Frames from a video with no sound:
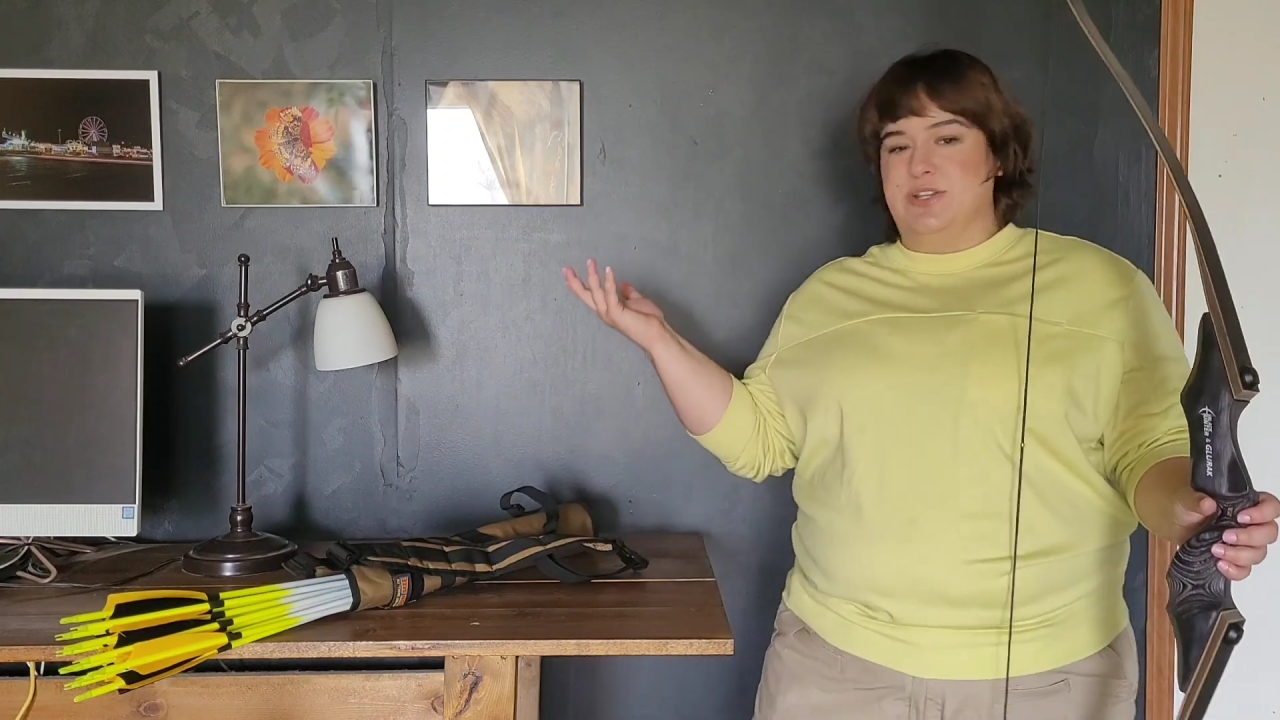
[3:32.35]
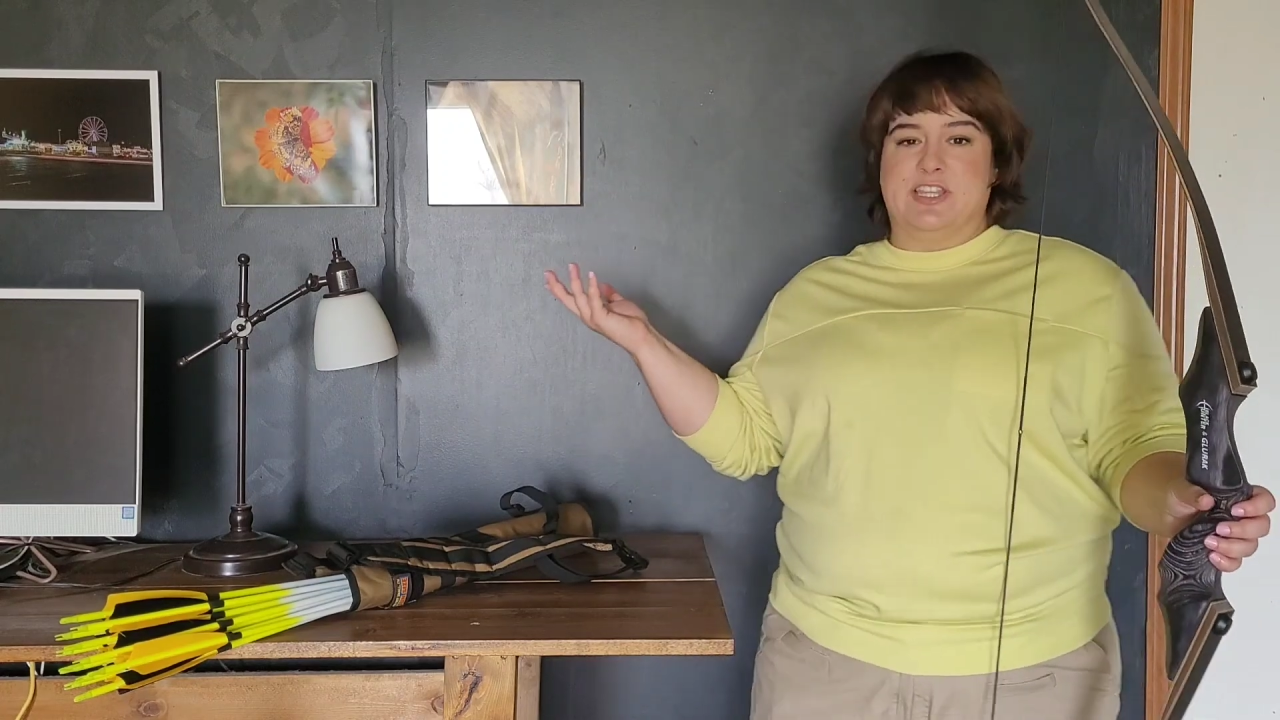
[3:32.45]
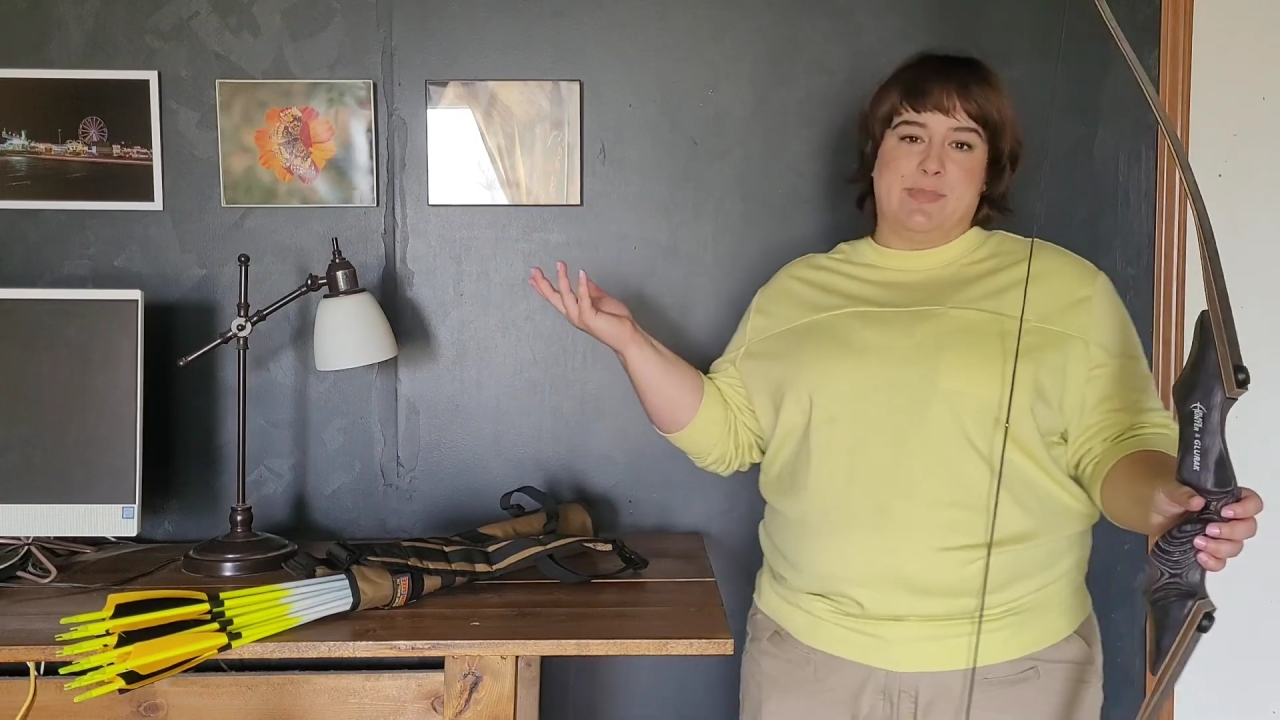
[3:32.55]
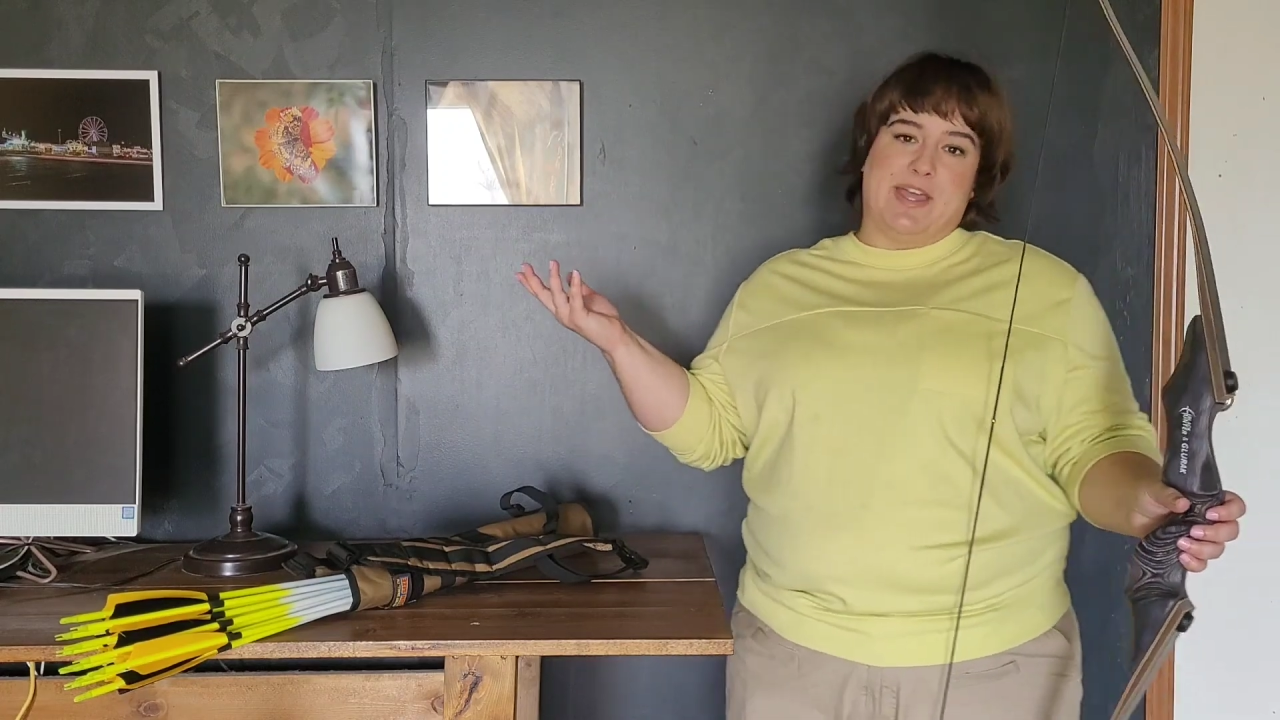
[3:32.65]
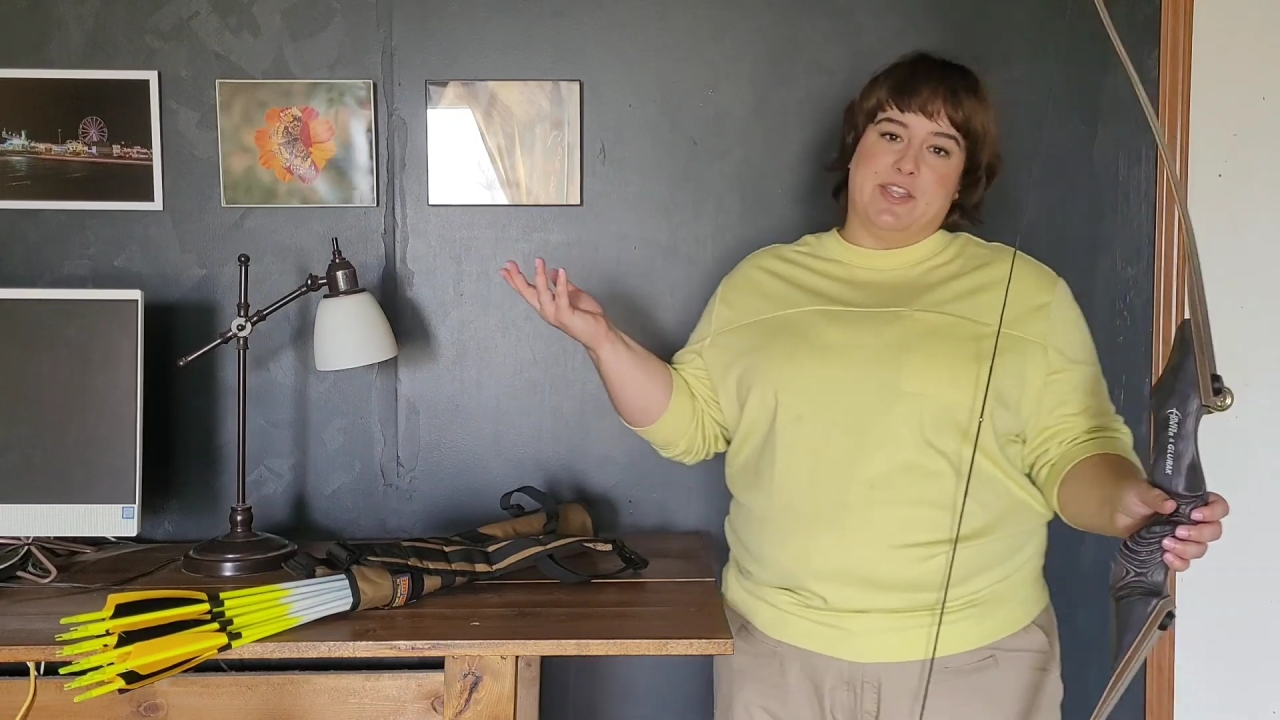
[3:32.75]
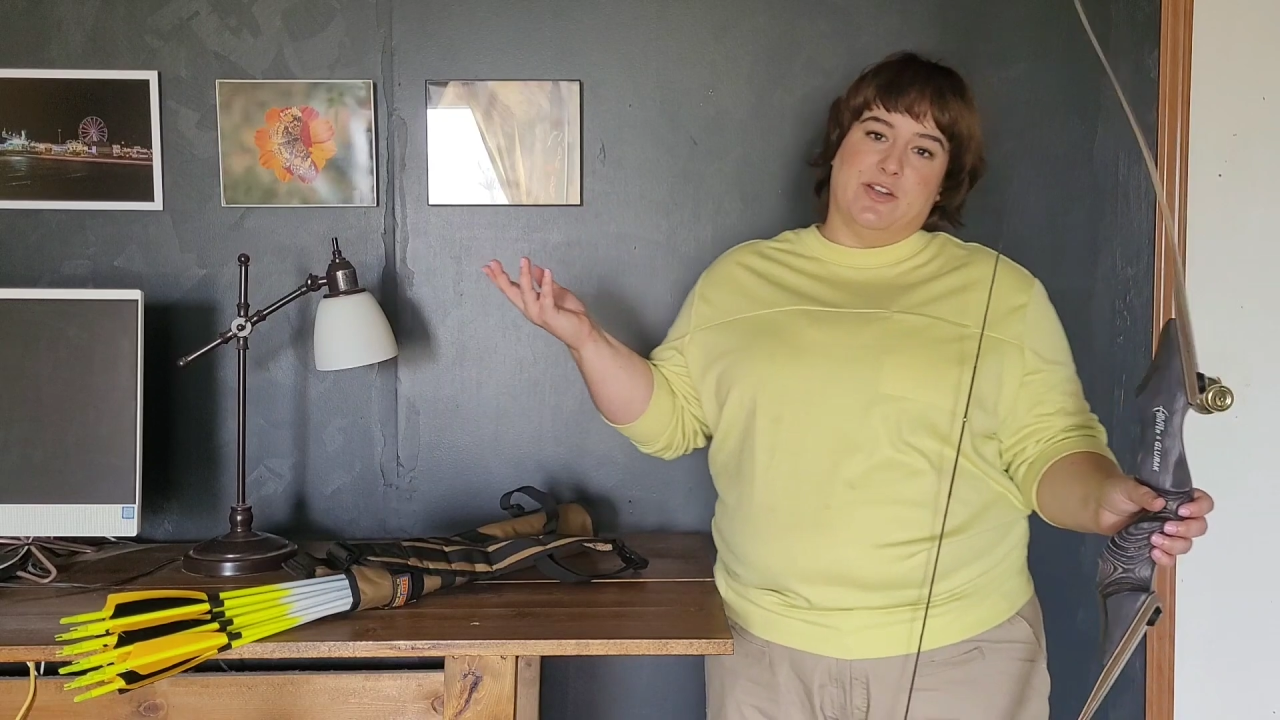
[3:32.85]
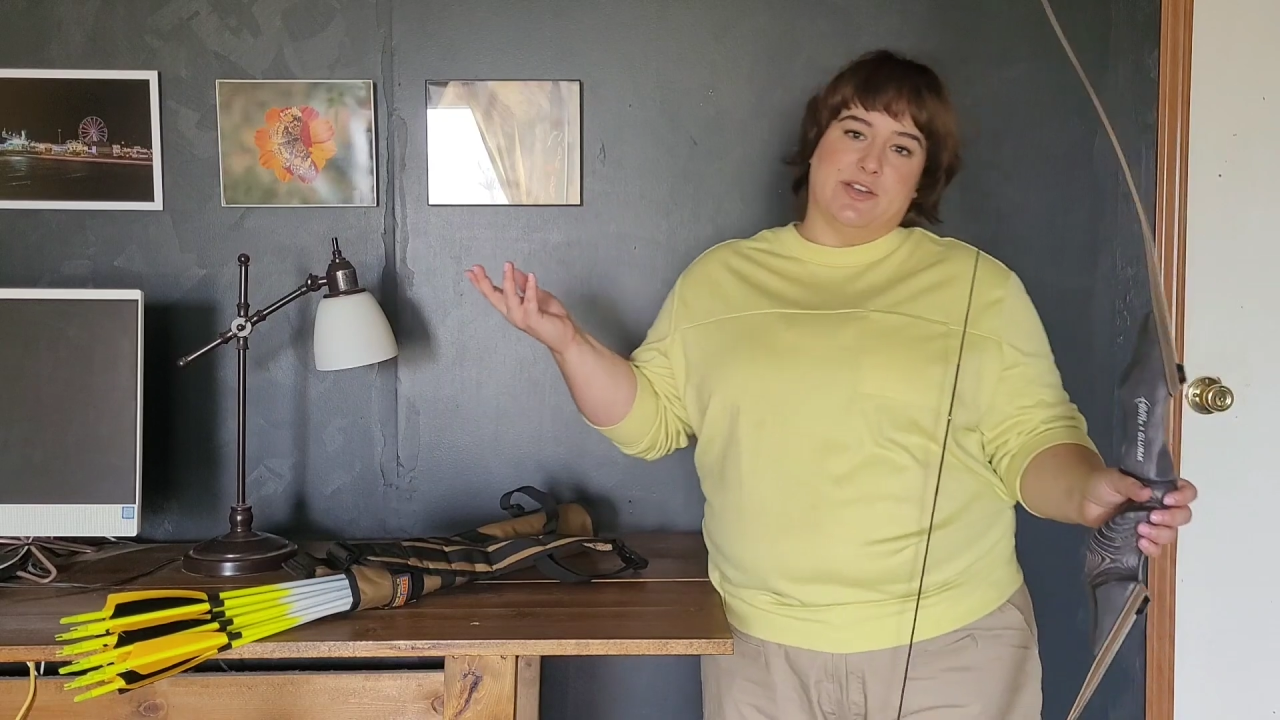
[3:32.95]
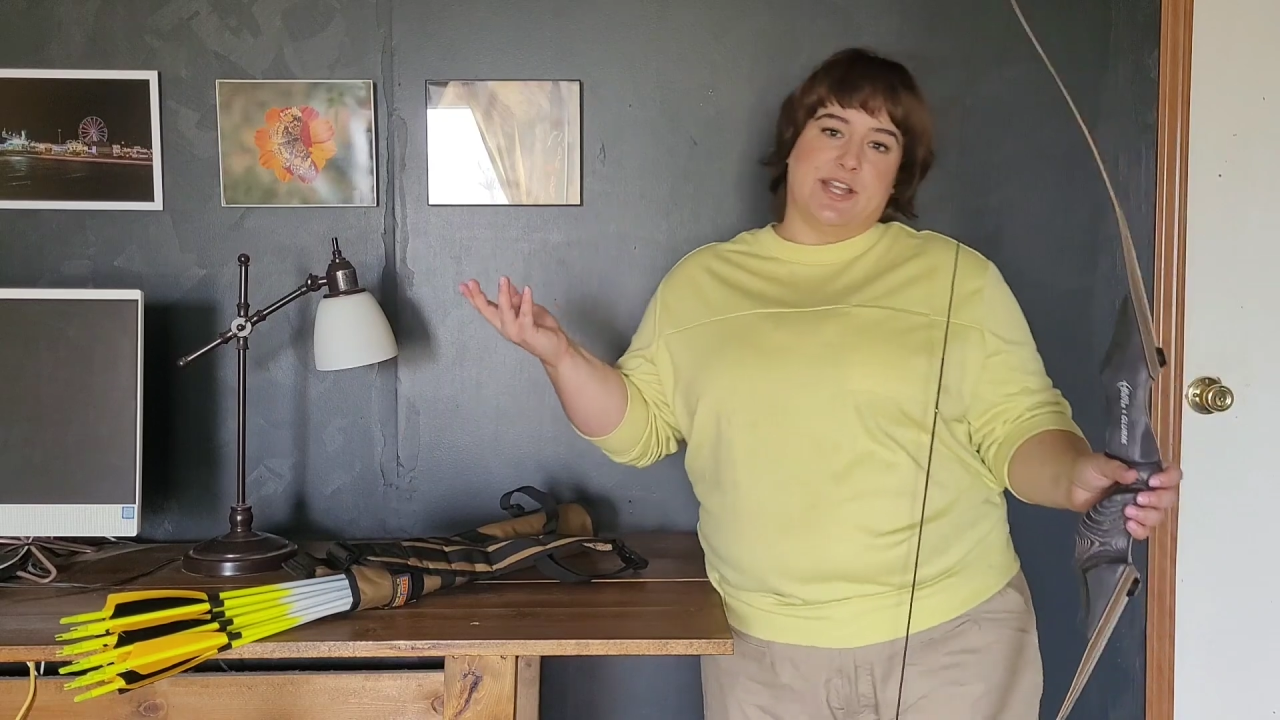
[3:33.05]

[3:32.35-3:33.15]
in the backyard.